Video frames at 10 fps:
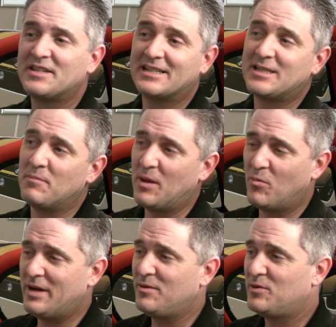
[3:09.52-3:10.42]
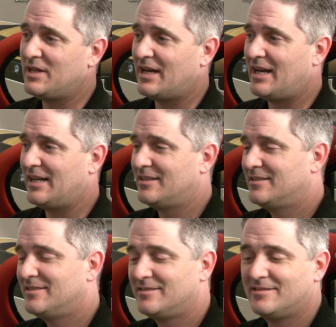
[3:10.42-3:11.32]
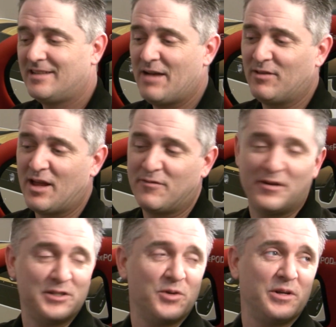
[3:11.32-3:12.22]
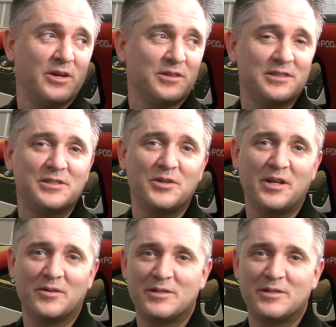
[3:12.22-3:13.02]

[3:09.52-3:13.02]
like something that we'd have a lot of fun doing here at the studio.